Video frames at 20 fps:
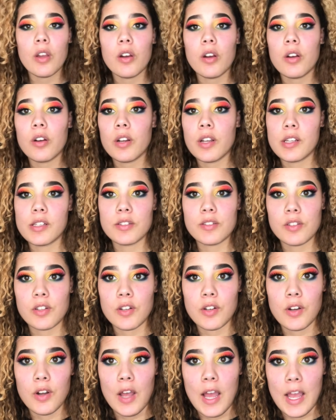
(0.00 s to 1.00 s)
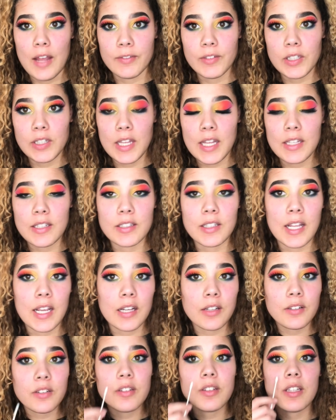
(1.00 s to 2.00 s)
Alright, so after that,
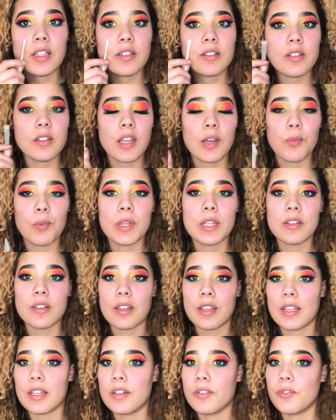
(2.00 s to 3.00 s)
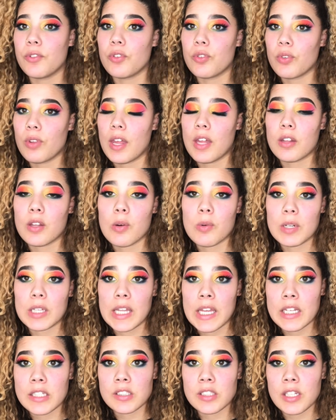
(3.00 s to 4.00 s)
now since that we did do that lower
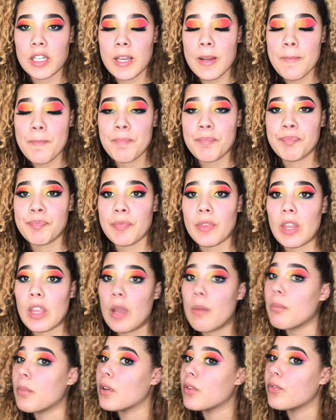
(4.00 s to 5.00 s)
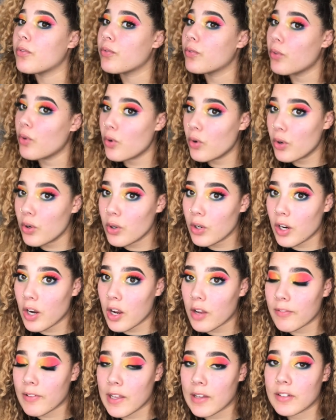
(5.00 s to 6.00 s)
lash line before
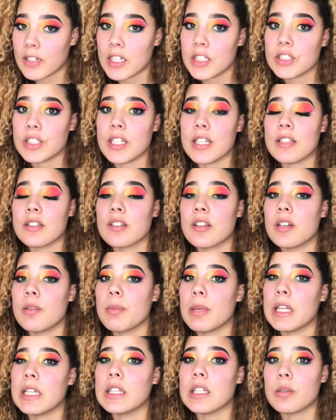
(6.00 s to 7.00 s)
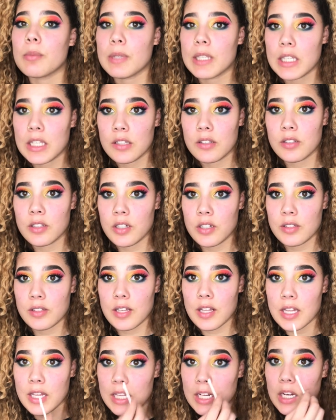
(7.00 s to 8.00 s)
our foundation, it's going to be a little bit easier to
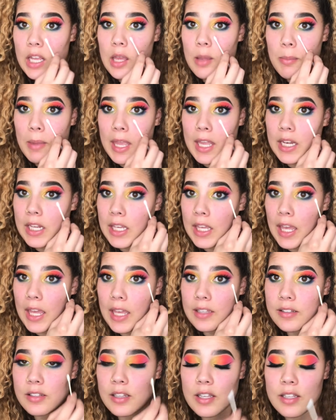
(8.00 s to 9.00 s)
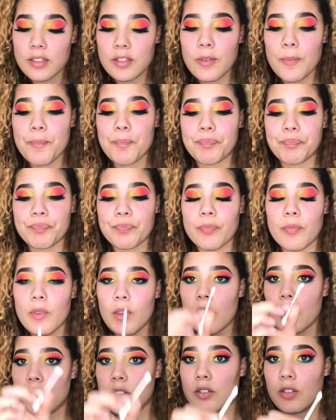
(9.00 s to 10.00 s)
clean up any excess.
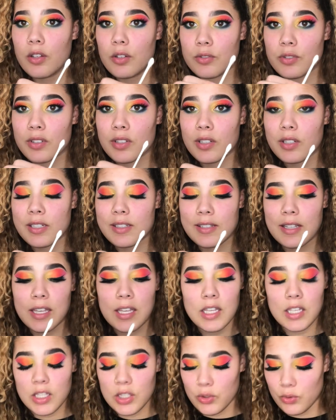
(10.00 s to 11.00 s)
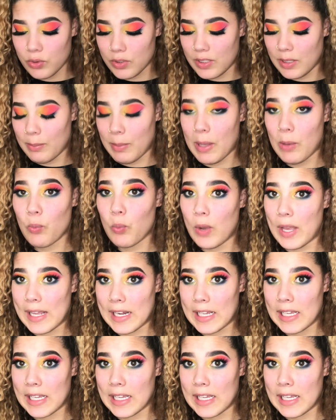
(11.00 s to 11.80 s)
So just going to take a Q-tip and wet